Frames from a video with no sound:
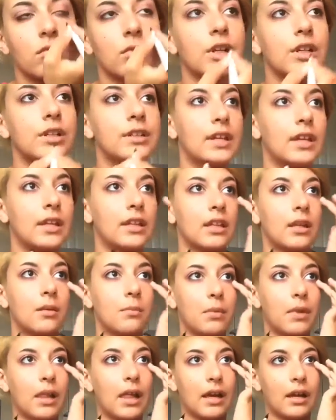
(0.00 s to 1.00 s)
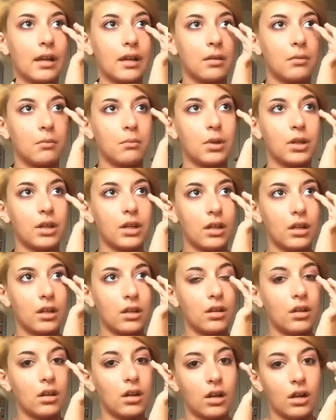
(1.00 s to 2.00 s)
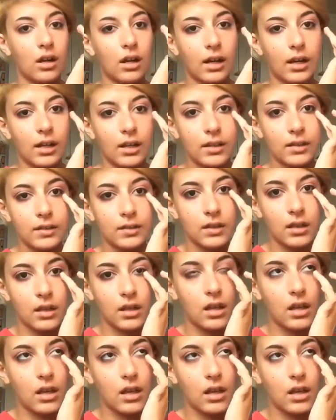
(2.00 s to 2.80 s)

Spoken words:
We're going to take that black and put it under our eyes.